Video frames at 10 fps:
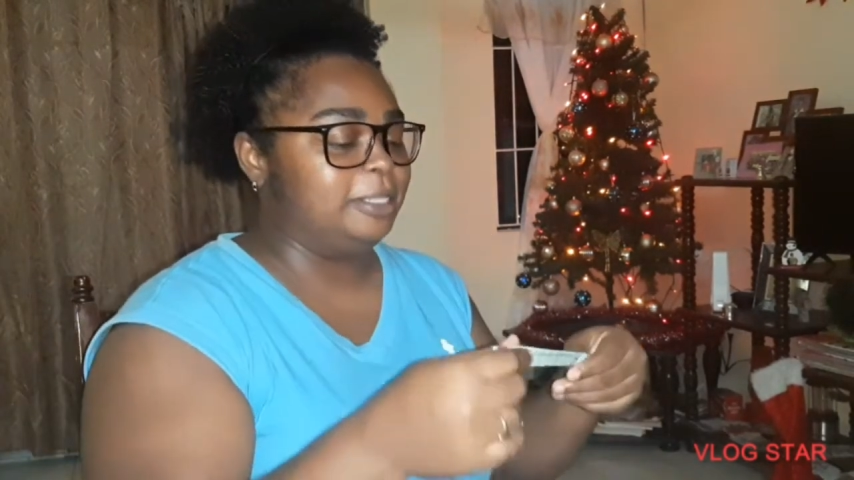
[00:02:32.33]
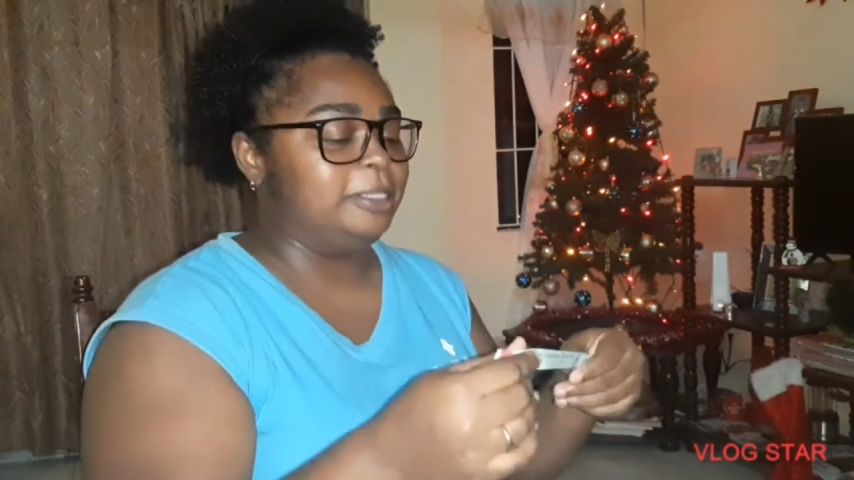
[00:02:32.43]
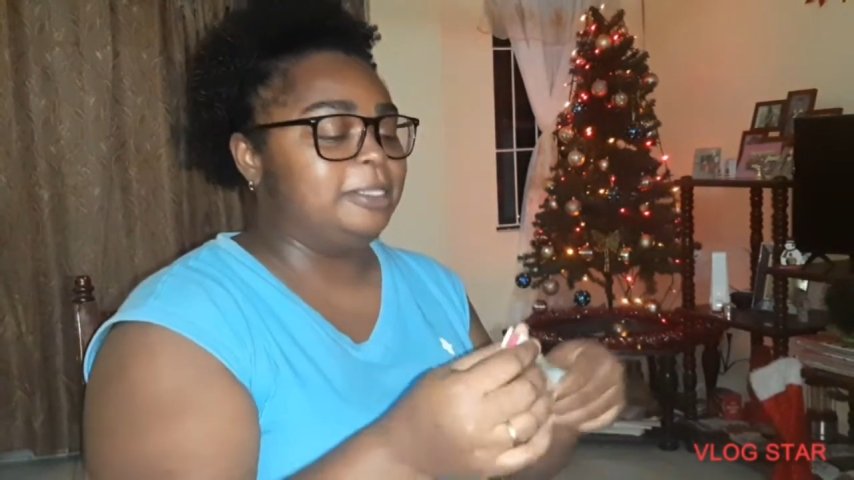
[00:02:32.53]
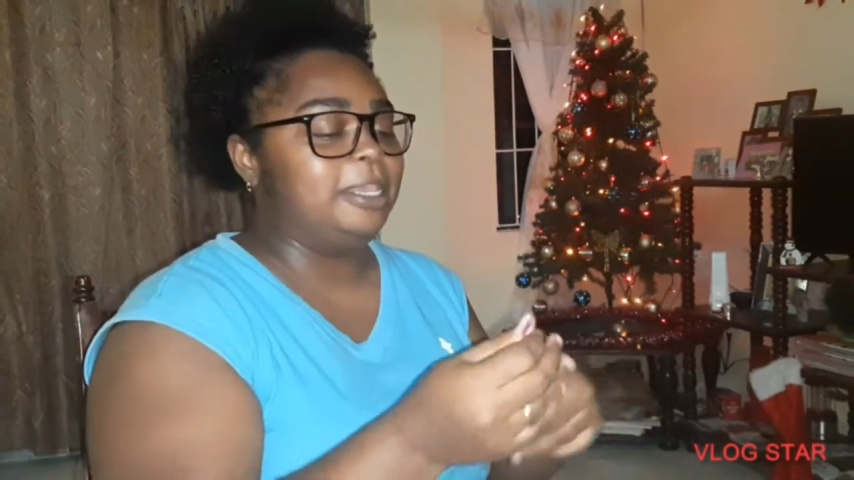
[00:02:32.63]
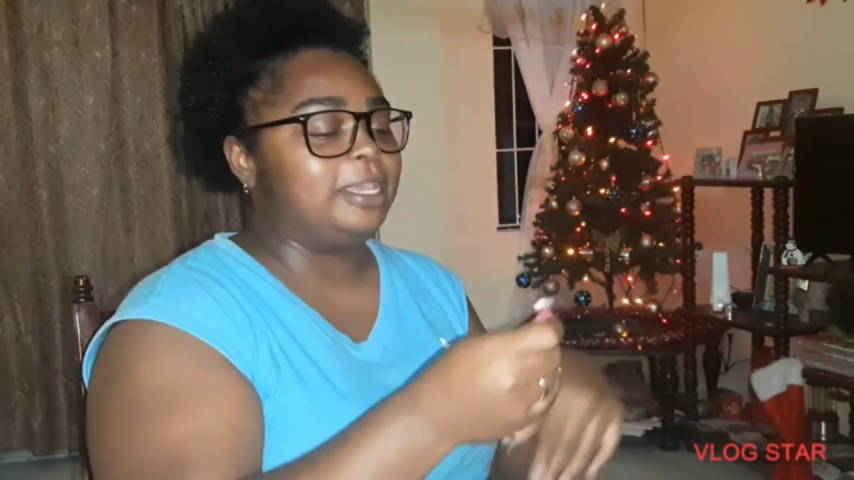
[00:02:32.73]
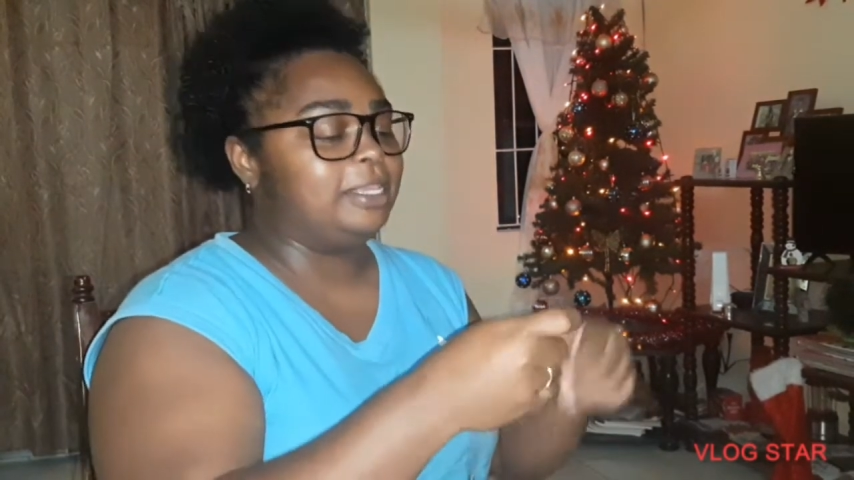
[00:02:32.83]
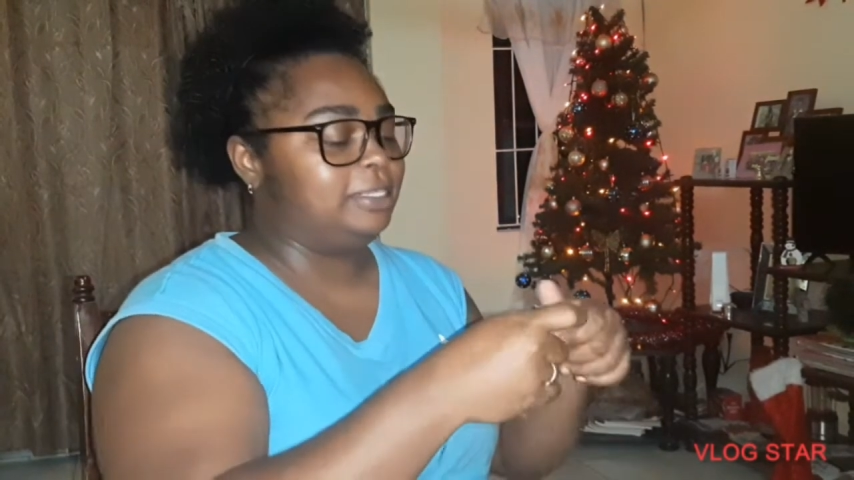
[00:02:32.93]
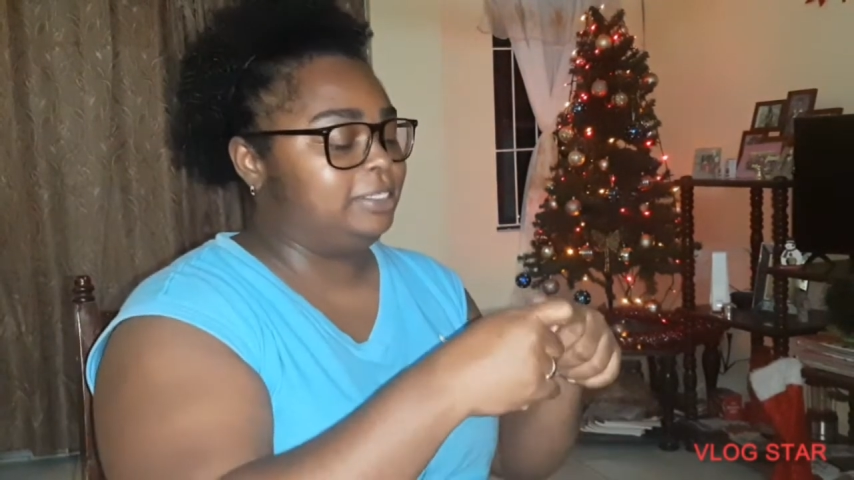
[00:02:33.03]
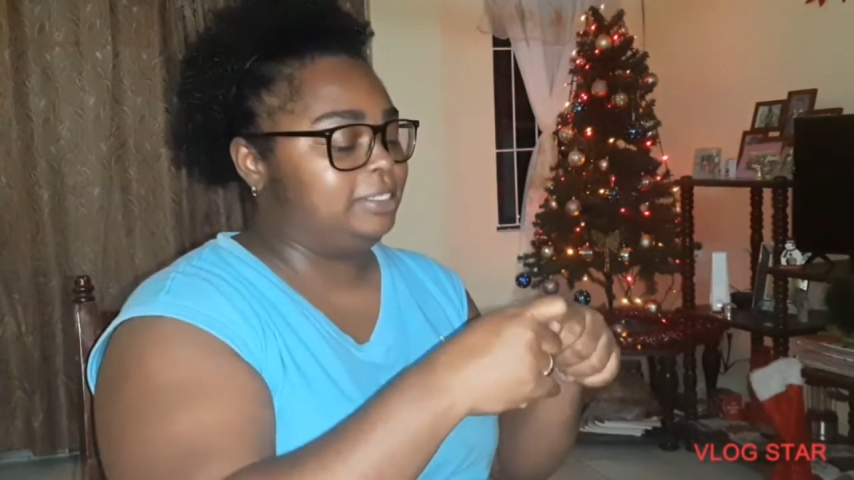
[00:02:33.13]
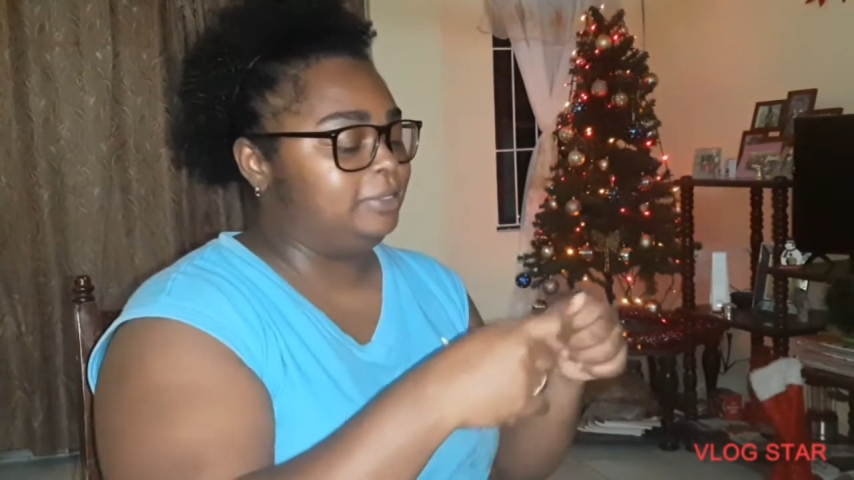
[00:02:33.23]

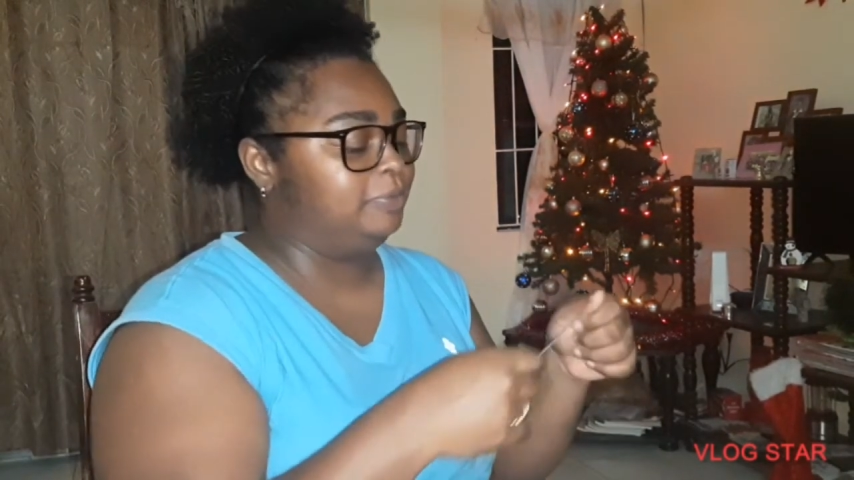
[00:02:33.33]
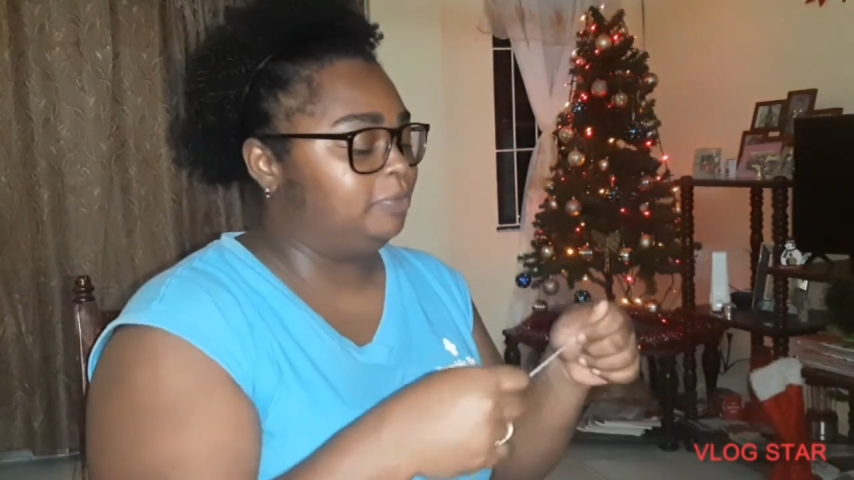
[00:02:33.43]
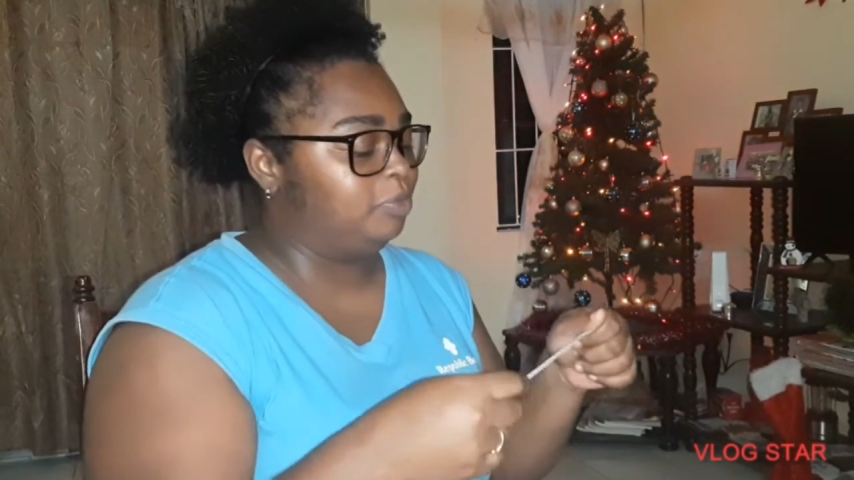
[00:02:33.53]
Next,